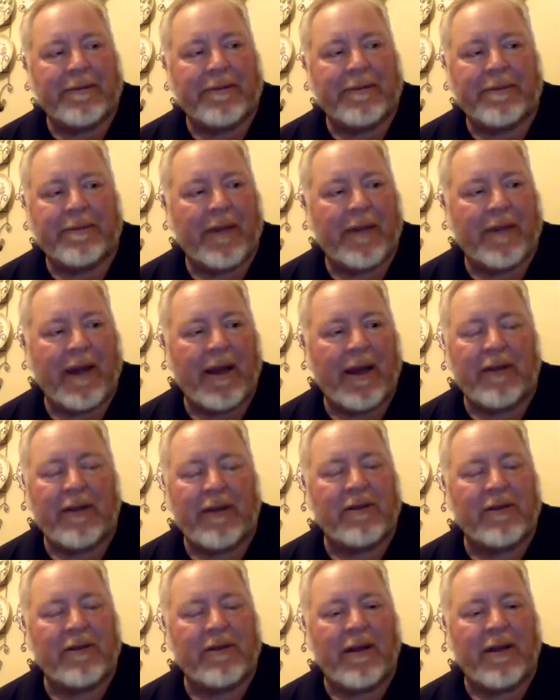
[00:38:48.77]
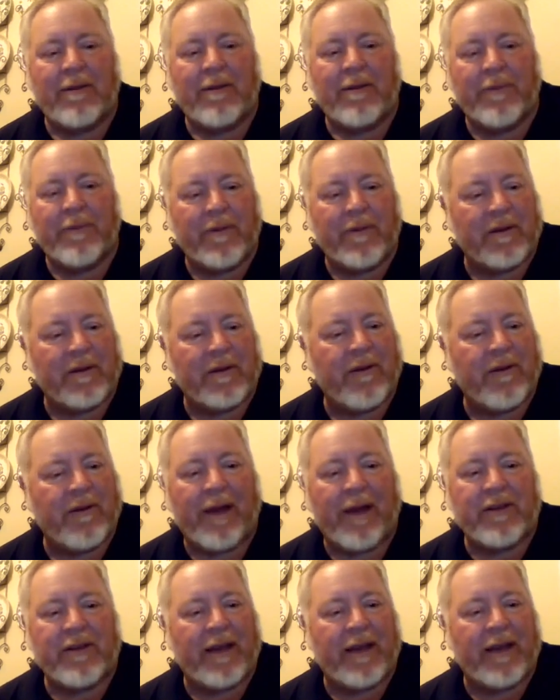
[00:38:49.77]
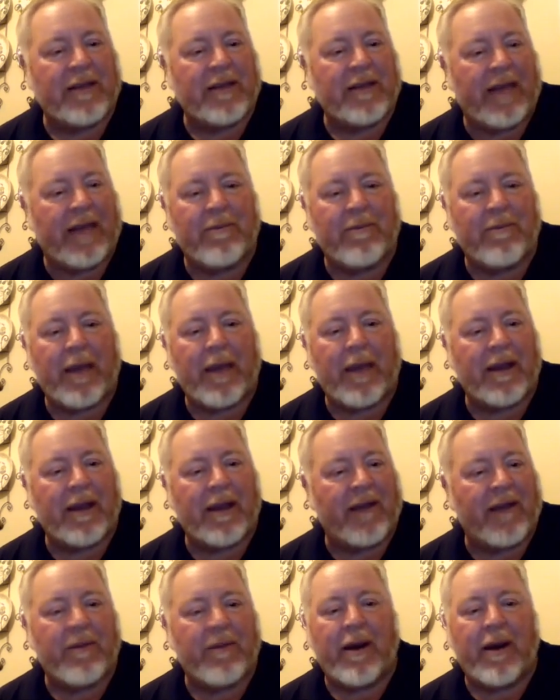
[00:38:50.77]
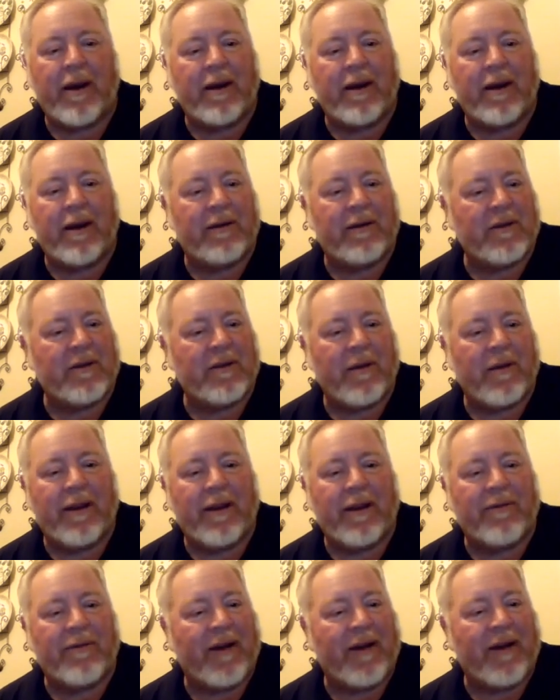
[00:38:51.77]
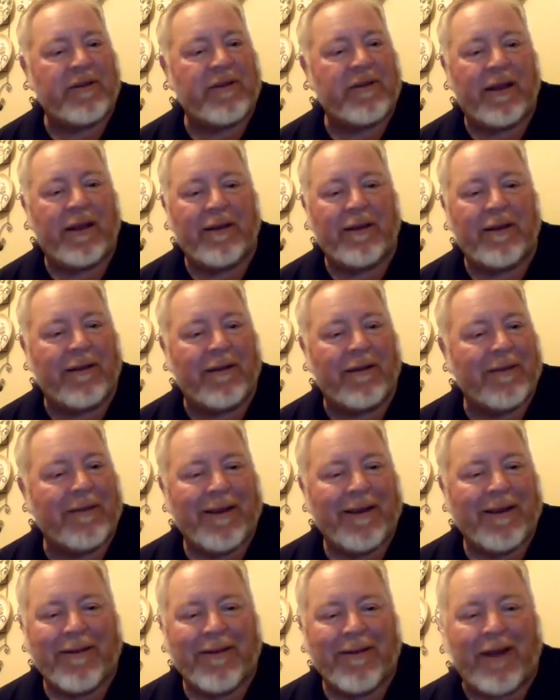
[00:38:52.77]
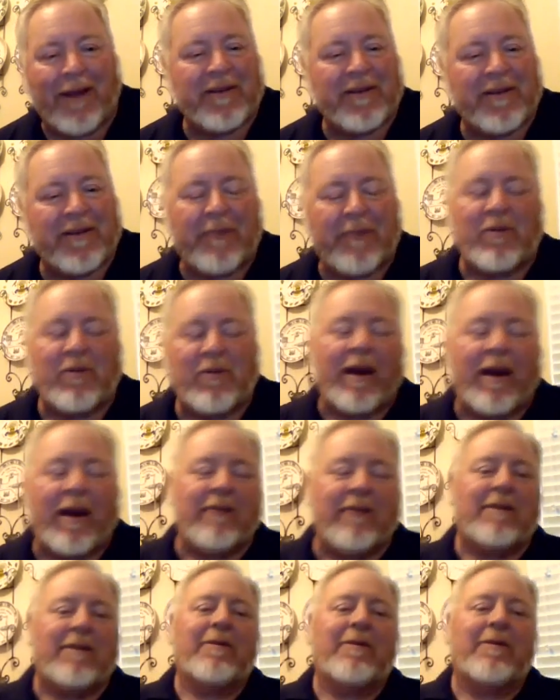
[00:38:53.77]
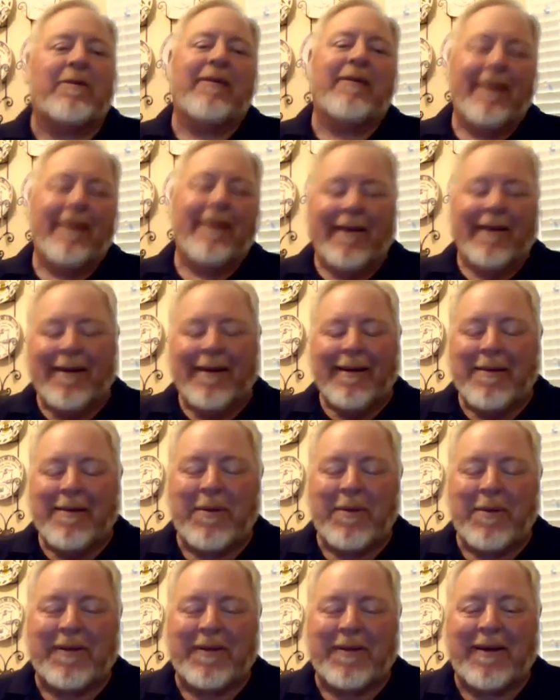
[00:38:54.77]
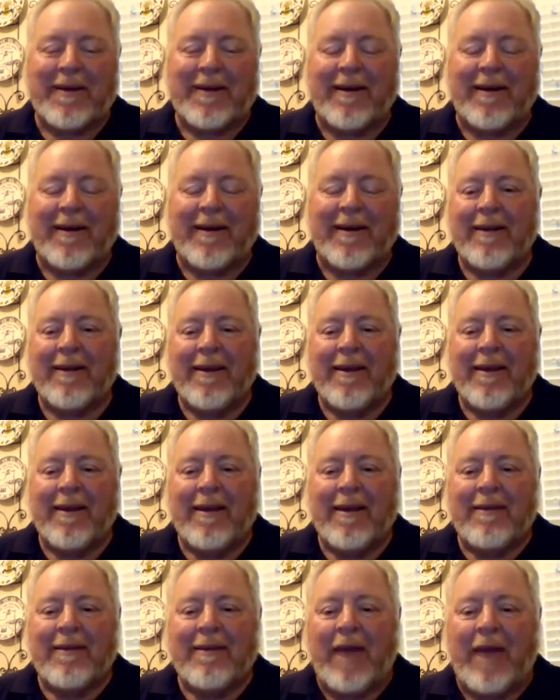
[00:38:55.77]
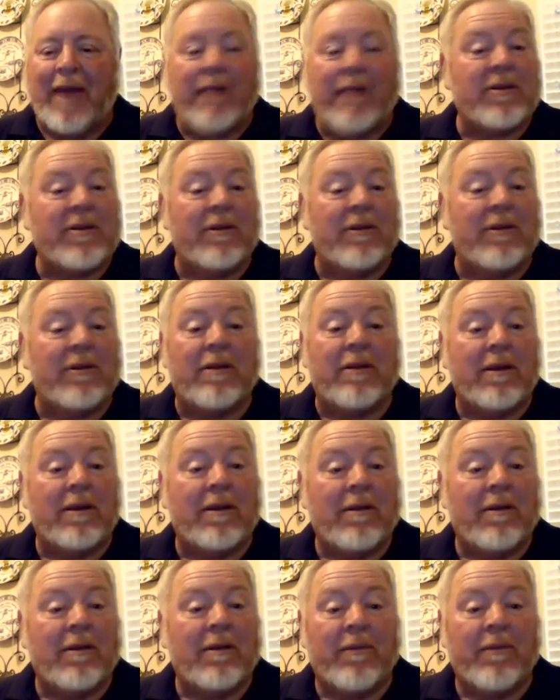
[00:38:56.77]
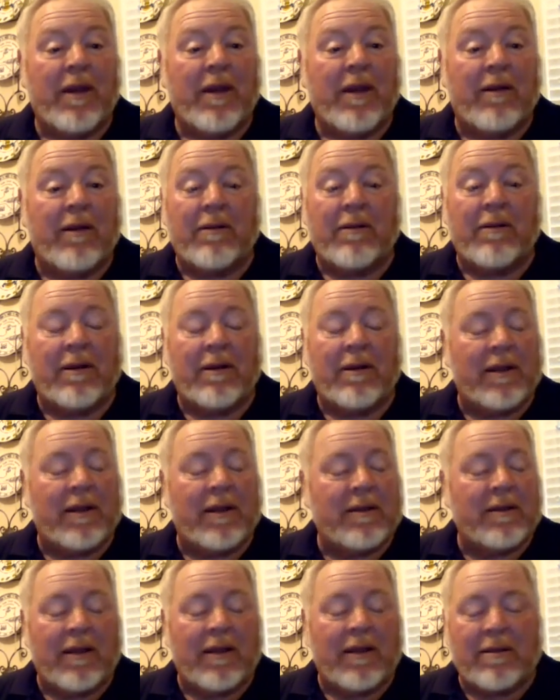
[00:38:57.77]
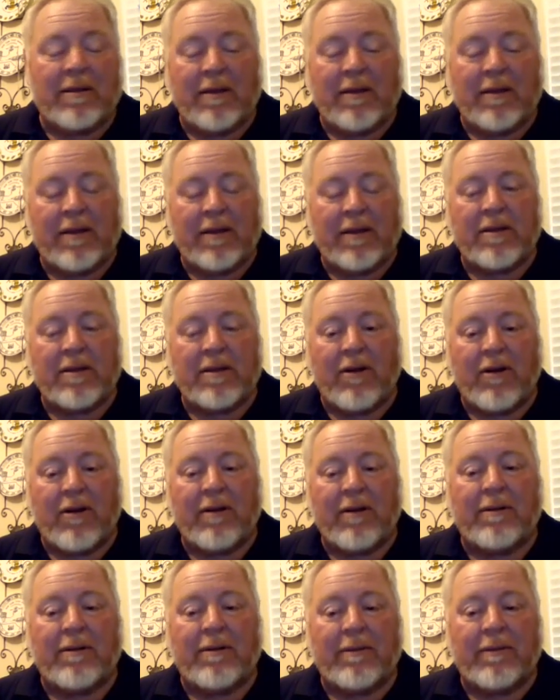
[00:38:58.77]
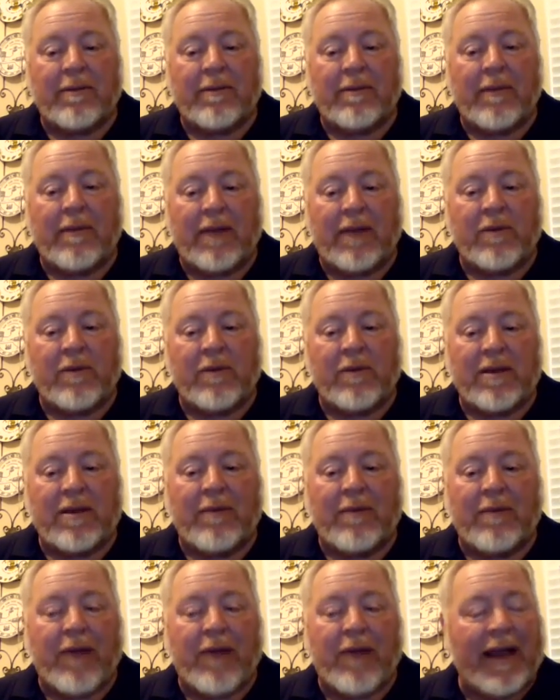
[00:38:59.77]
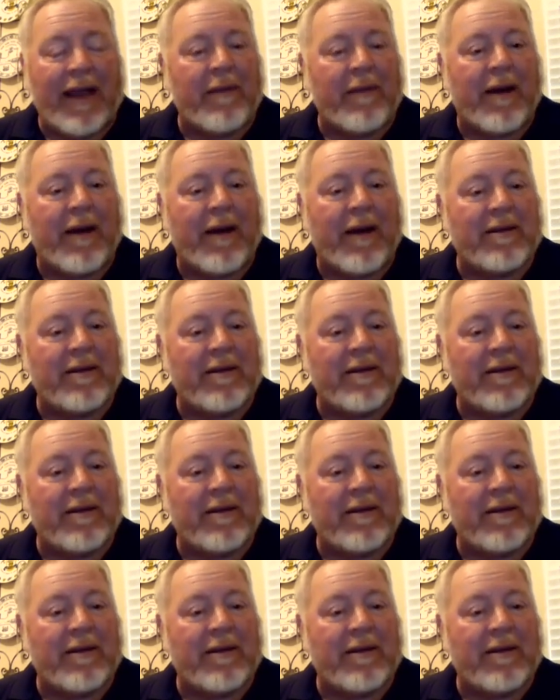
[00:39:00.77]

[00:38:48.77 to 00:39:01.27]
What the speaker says: And as you said, 5 shades of Kevin Bacon, everybody knows somebody 5 steps away or something. But absolutely, let's start, as we said, bragging about ourselves.